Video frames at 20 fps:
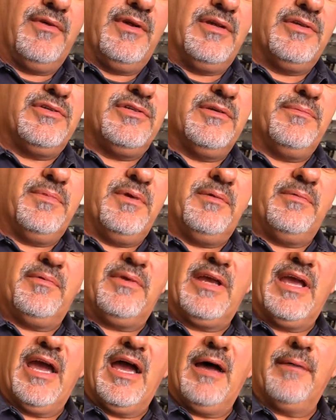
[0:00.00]
It should be
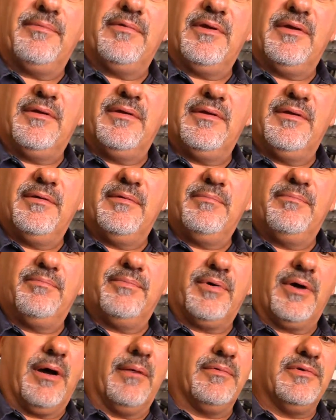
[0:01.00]
gapped
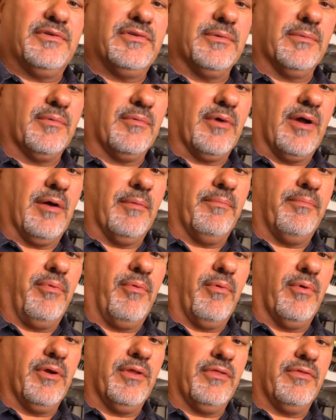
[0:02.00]
probably somewhere around
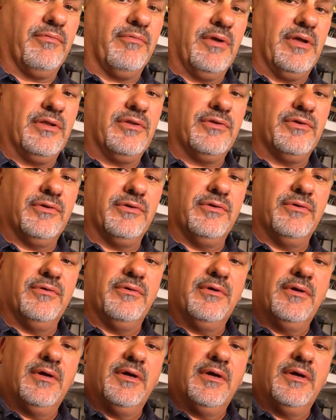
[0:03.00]
0.32